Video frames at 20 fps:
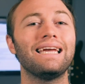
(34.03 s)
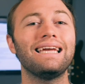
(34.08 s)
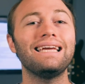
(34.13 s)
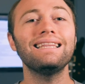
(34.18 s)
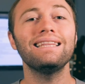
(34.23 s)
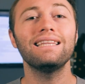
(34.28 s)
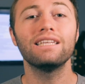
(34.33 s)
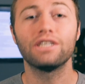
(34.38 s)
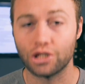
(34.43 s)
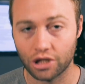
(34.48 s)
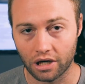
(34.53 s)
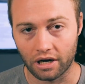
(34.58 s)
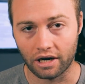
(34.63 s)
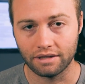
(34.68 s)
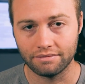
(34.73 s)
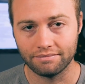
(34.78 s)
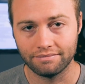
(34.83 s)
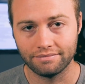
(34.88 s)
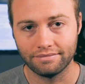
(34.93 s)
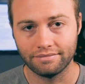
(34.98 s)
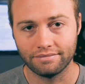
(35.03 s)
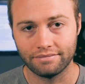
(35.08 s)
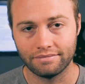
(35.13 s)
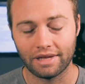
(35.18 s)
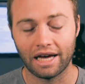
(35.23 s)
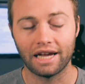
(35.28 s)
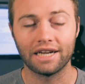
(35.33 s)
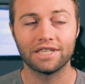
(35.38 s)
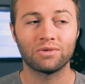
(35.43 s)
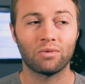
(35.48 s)
in the shot.
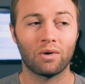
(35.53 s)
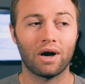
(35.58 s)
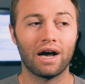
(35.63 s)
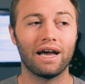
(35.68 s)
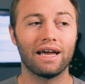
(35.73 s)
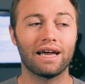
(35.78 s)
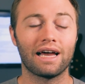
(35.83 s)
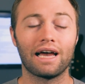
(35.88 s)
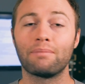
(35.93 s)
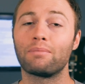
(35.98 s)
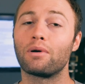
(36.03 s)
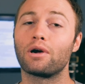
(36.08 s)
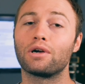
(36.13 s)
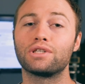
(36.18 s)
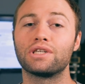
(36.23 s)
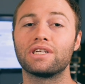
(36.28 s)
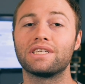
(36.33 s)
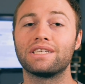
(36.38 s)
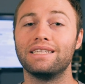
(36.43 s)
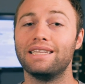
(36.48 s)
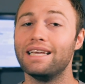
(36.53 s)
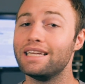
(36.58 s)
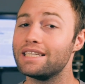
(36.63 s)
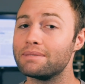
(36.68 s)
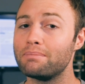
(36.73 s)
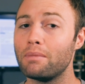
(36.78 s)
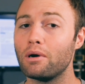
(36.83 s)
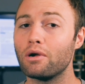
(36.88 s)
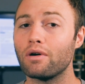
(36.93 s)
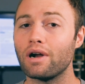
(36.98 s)
That is why I purchased
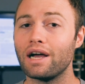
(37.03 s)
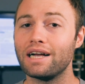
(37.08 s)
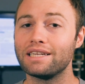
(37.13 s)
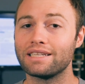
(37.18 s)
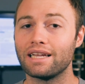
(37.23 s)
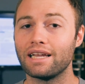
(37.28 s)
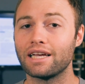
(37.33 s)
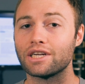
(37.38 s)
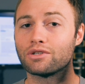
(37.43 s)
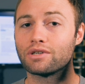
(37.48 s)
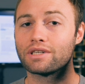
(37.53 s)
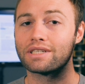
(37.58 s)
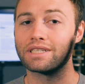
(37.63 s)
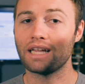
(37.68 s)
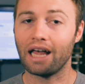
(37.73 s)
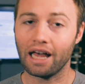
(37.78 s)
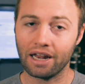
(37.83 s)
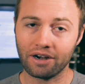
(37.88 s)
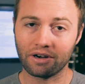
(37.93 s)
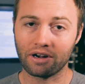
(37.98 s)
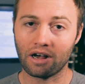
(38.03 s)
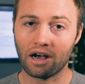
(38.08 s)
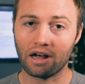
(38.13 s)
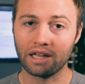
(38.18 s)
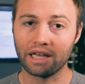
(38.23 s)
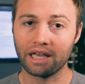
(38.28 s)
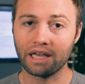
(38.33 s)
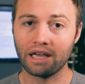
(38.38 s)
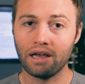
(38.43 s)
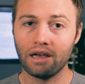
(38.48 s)
this motorized electric slider
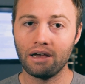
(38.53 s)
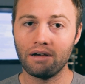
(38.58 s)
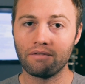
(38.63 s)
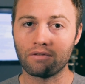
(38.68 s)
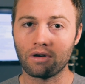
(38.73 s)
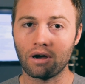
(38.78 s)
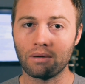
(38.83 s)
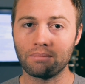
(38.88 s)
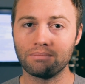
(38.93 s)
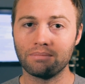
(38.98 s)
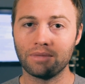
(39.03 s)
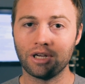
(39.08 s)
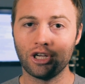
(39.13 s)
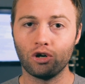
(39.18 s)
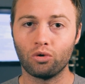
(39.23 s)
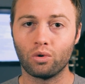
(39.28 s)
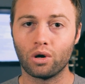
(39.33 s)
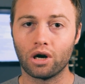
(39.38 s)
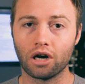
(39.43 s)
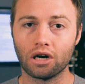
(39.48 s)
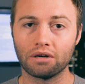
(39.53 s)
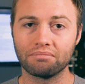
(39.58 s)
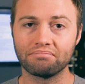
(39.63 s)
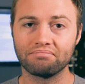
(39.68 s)
dolly from Newer.